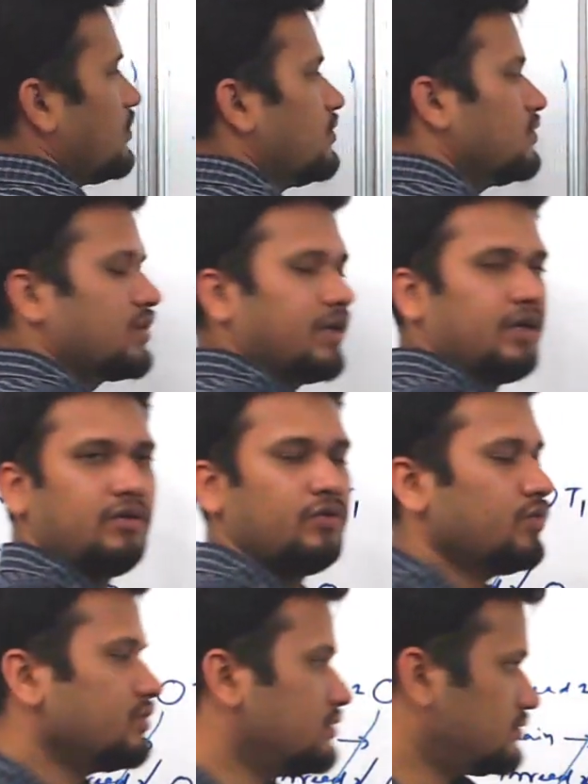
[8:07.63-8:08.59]
Okay,
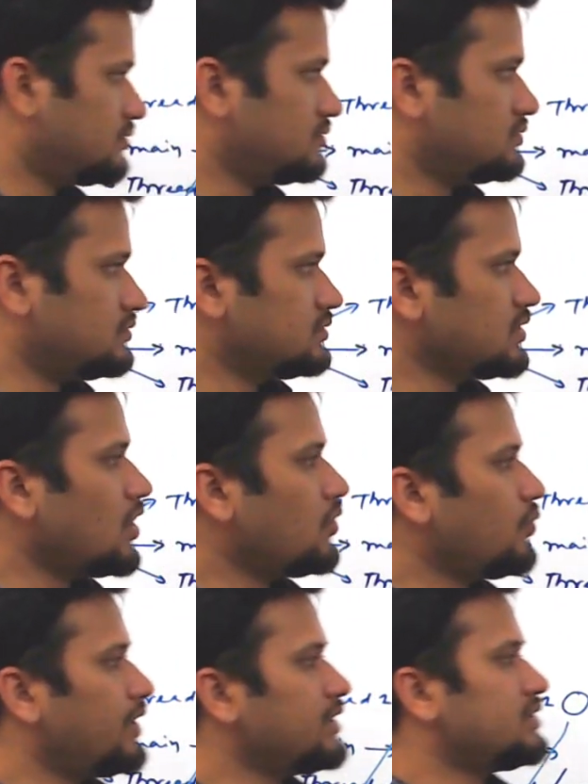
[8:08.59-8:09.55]
now
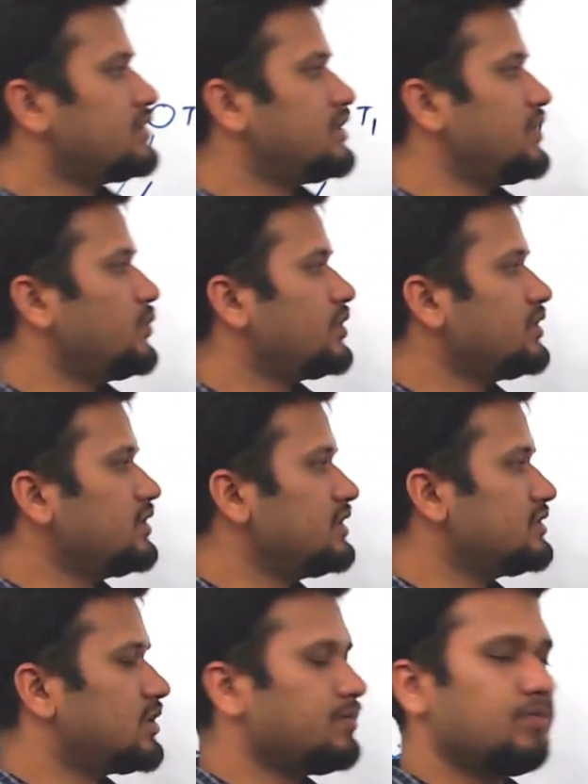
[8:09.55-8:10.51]
when T1
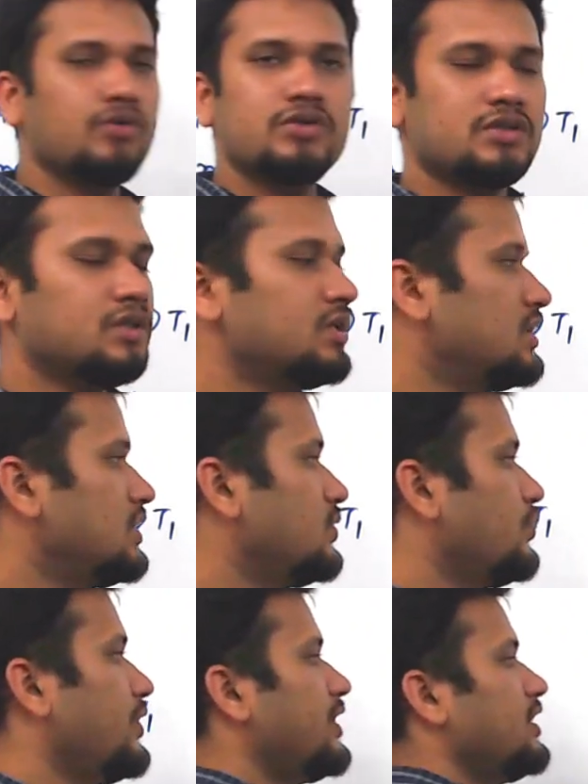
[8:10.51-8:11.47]
is suppose
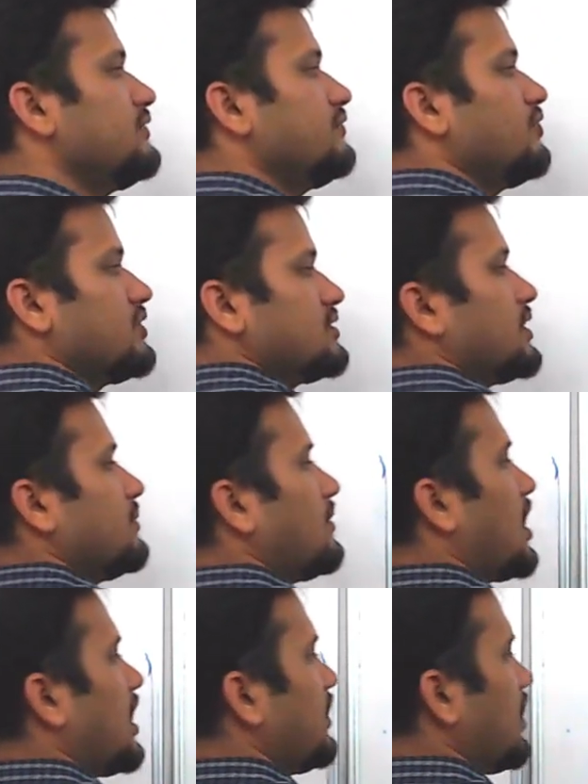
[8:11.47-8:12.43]
waiting for some
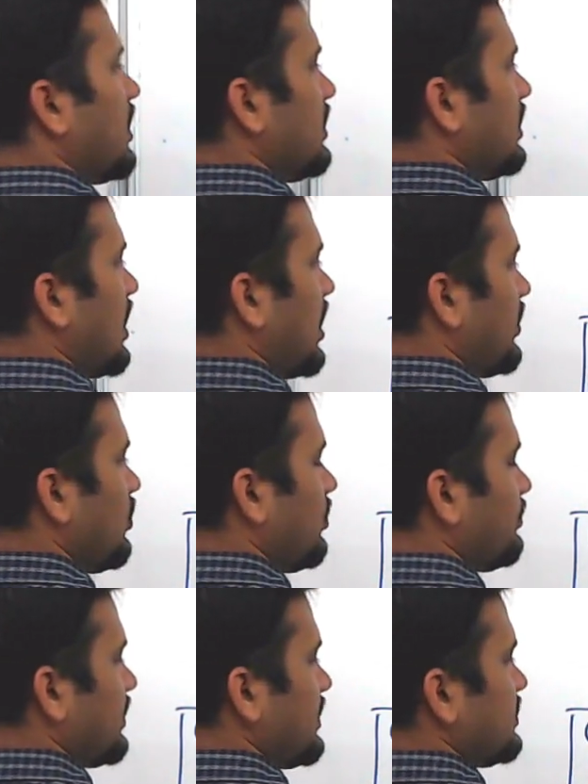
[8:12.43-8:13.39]
IO
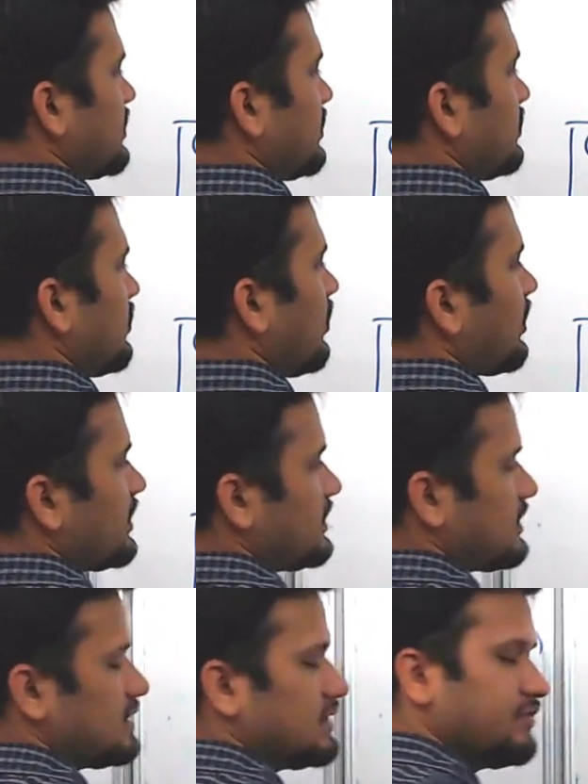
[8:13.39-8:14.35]
operation or it
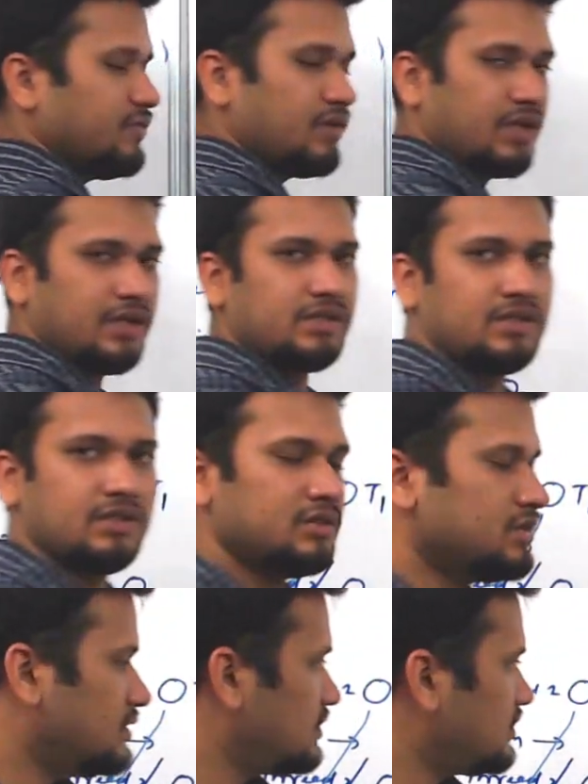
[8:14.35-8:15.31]
finished,
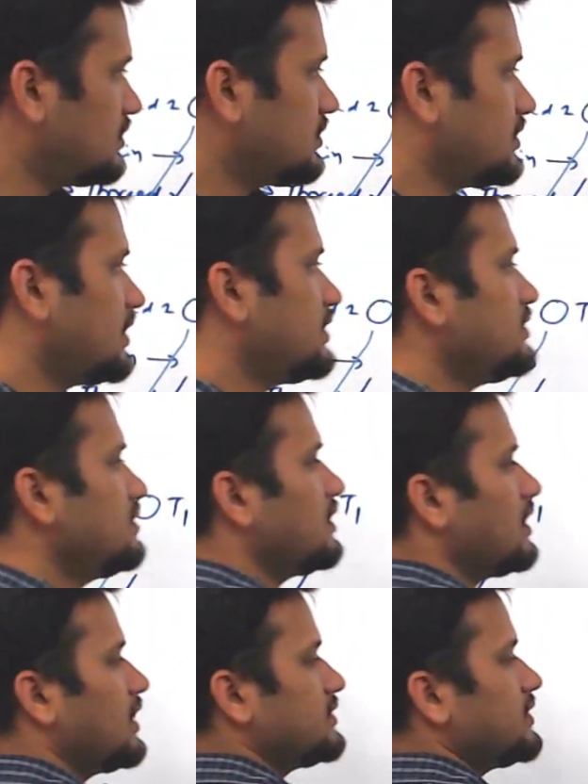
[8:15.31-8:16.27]
then
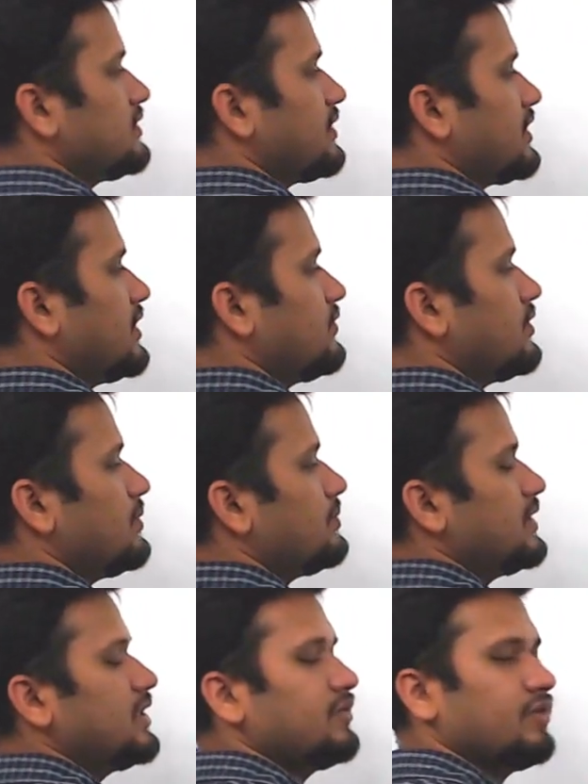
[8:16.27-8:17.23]
other thread will
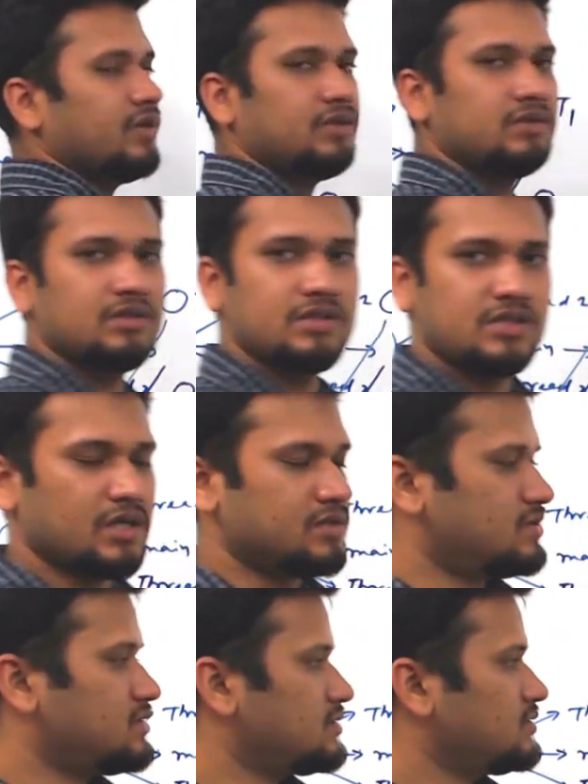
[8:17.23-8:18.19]
be given the
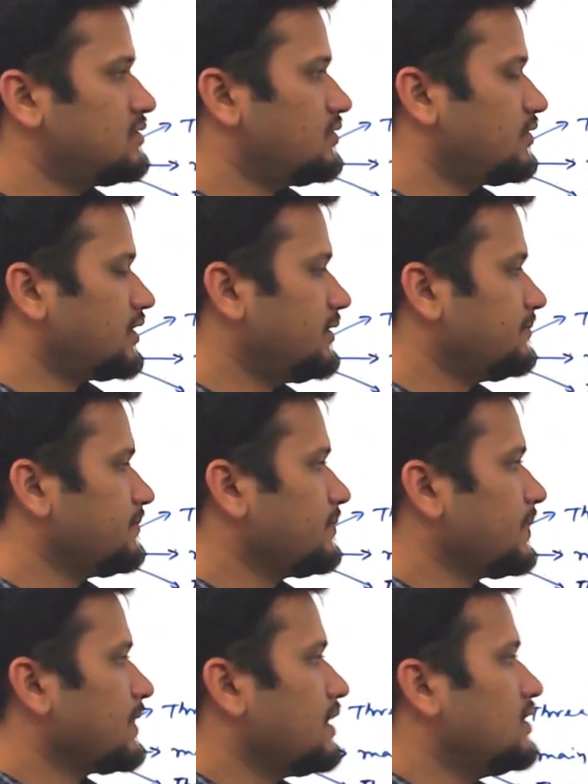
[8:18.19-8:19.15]
chance. Okay,
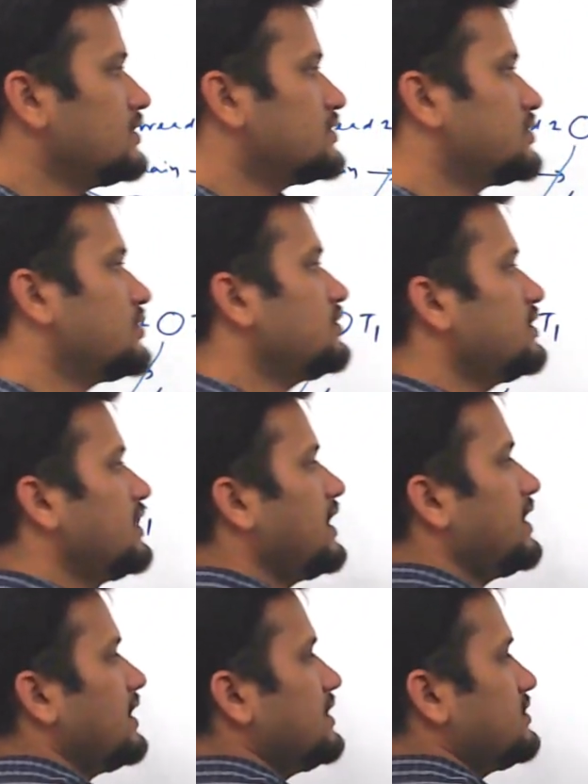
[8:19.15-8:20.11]
so there
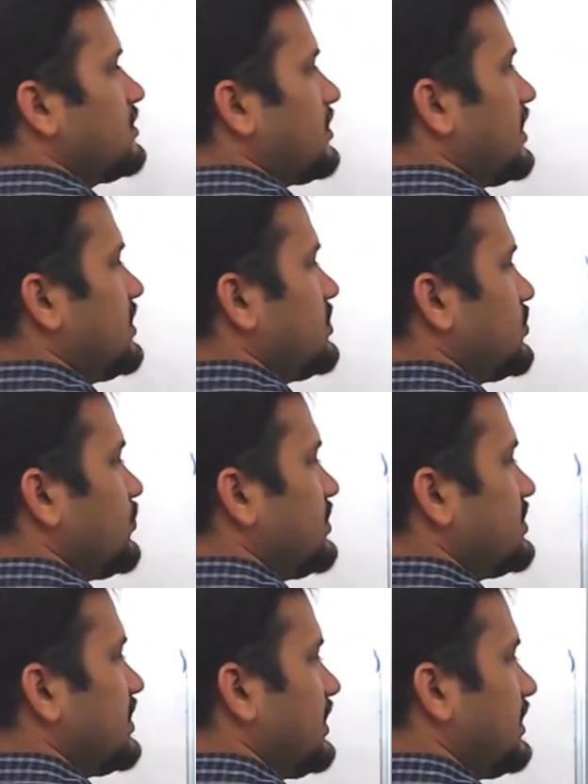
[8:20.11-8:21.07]
is thread
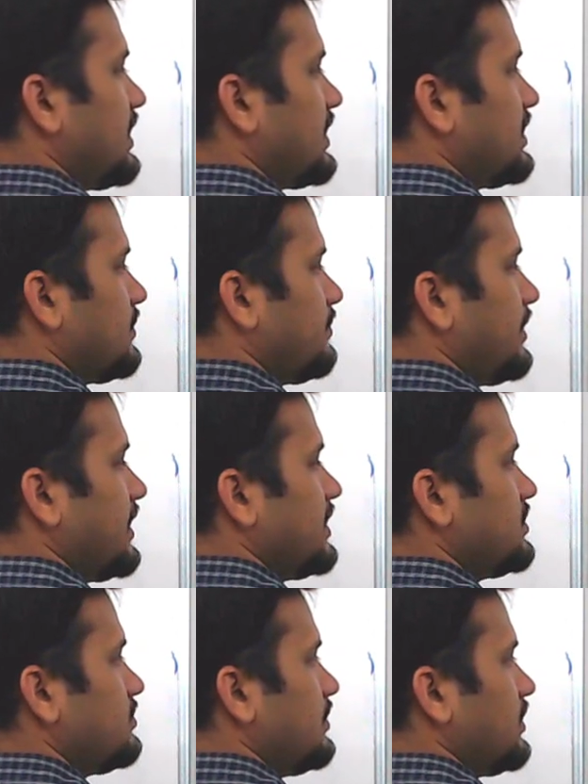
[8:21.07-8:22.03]
switching taking
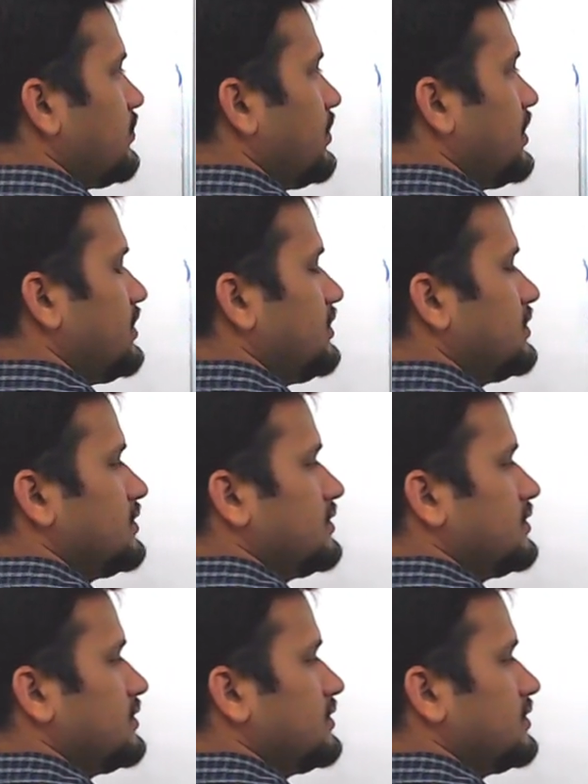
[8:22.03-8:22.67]
place between